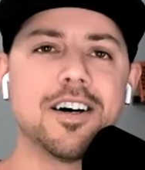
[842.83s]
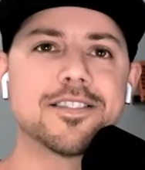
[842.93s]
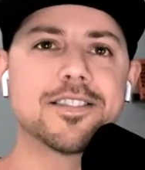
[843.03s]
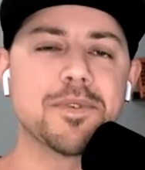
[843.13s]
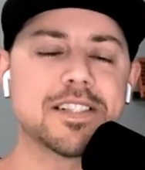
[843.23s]

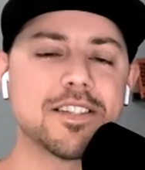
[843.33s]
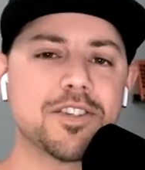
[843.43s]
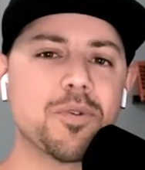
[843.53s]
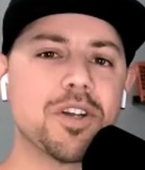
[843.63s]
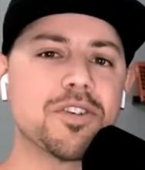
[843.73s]
somebody's
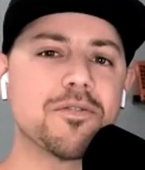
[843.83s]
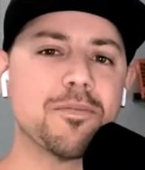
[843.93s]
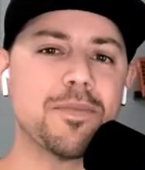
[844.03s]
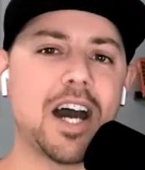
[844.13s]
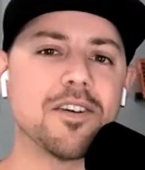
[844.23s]
situation
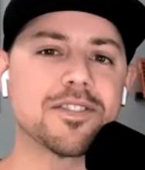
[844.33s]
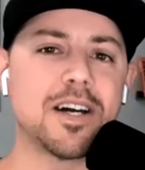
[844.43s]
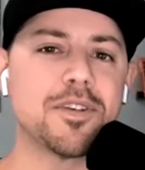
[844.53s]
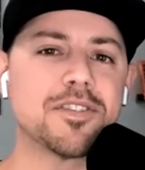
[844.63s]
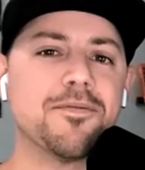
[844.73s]
from the outside,
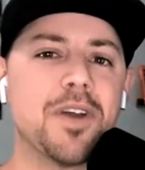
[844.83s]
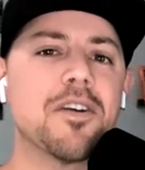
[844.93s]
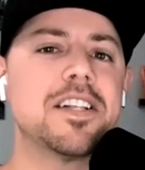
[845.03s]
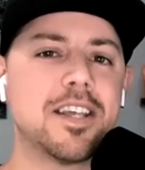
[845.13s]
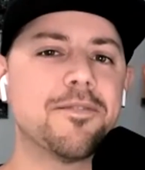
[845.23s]
but it's
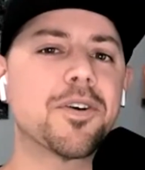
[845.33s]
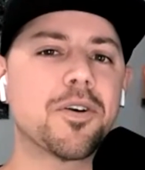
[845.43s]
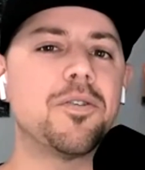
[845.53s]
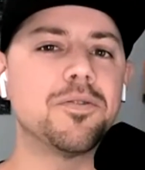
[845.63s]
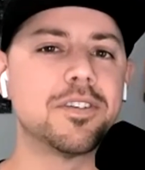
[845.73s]
very
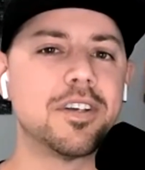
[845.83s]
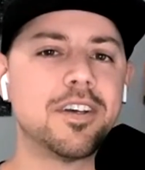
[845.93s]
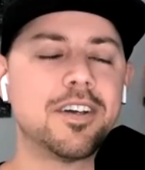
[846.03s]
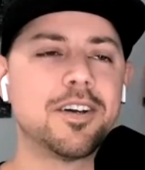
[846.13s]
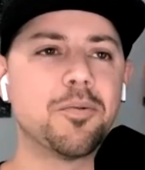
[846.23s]
difficult
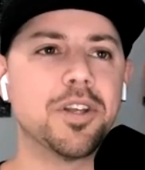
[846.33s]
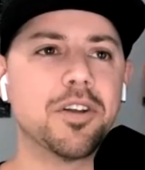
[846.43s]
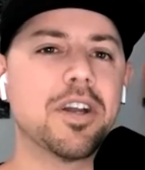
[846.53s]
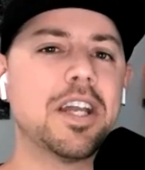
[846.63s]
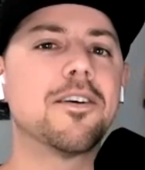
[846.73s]
when you're
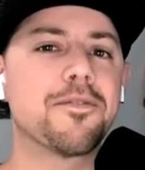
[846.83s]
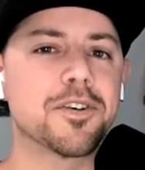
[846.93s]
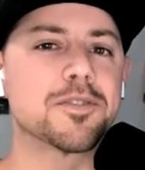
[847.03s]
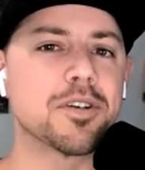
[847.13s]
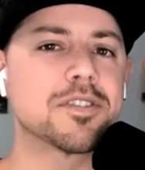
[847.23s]
in the
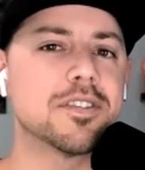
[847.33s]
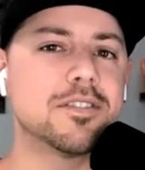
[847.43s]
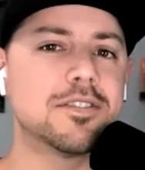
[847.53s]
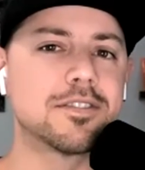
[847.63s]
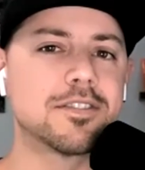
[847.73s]
first
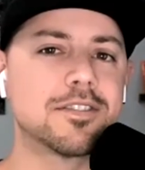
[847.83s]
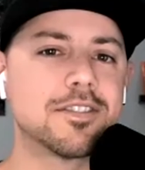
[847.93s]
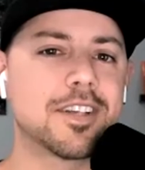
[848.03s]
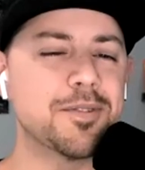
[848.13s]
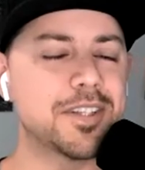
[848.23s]
person.
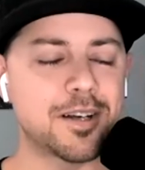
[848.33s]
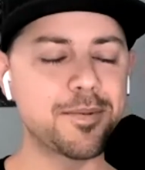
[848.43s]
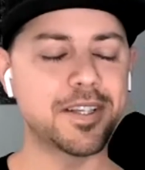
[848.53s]
Can we talk about